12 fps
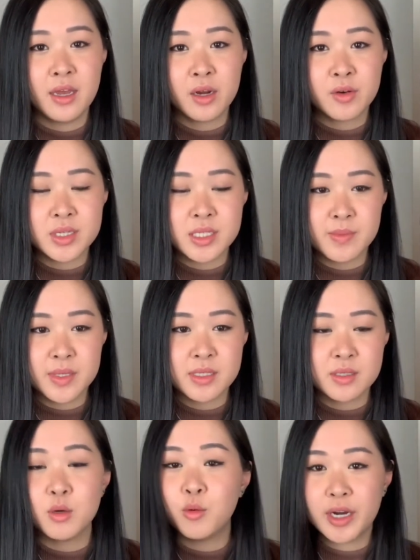
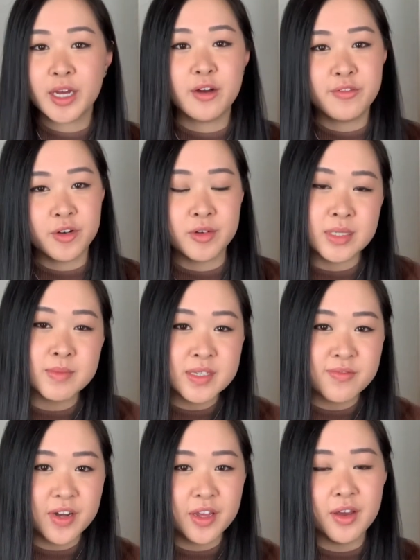Christmas or what I got for Christmas
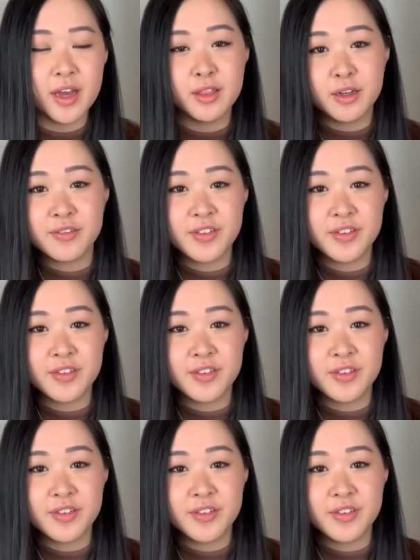video, a lot of